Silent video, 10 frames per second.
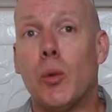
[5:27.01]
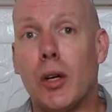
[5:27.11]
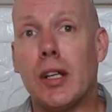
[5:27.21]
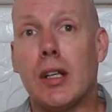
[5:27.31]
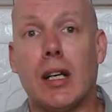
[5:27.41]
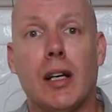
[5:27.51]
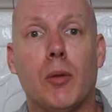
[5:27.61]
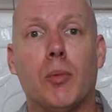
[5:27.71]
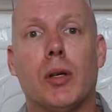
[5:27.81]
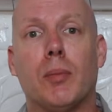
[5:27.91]
What are the
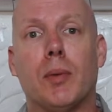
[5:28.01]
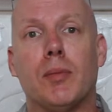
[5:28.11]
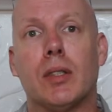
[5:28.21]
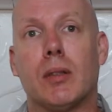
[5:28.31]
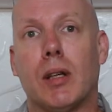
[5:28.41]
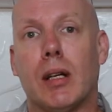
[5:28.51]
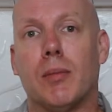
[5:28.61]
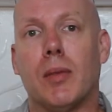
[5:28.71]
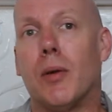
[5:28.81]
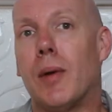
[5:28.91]
kind of problems
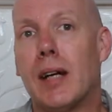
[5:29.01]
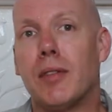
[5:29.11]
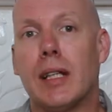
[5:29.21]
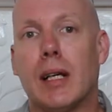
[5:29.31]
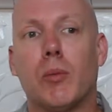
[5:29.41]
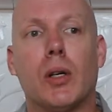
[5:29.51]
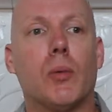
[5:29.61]
around that?